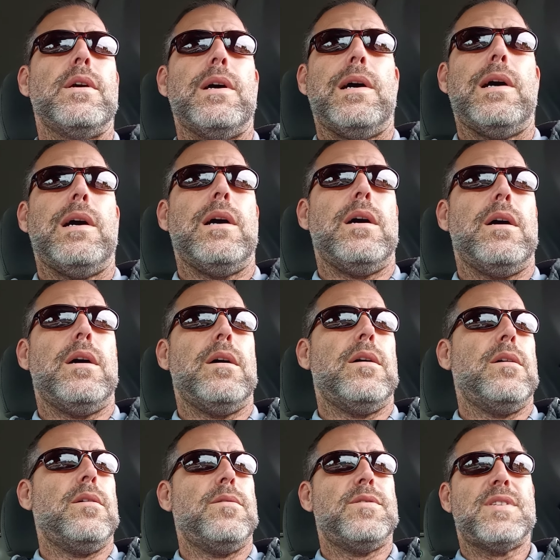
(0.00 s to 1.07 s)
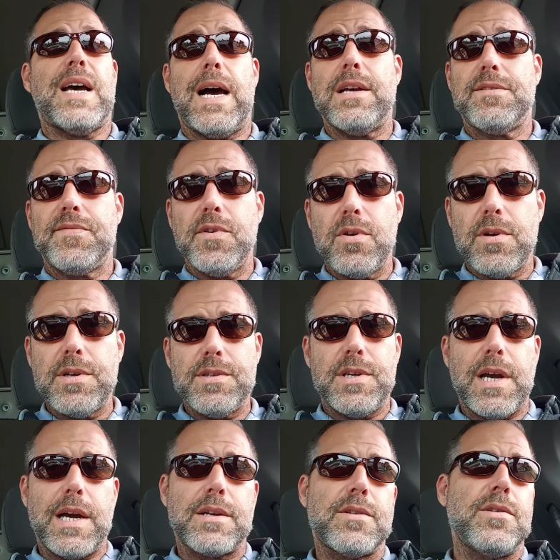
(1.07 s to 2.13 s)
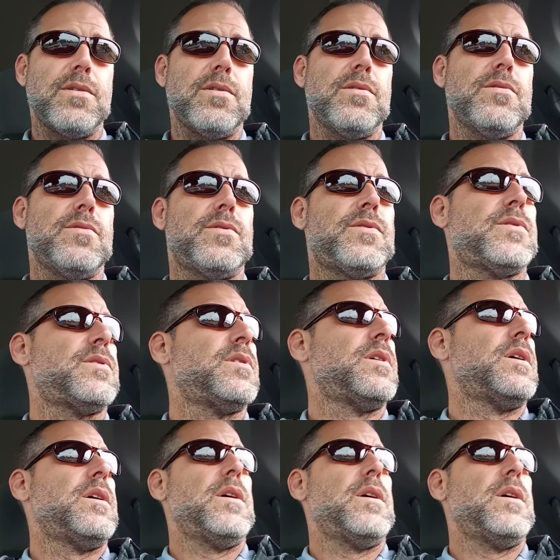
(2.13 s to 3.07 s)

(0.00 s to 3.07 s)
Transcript: uh, the size fuel injectors,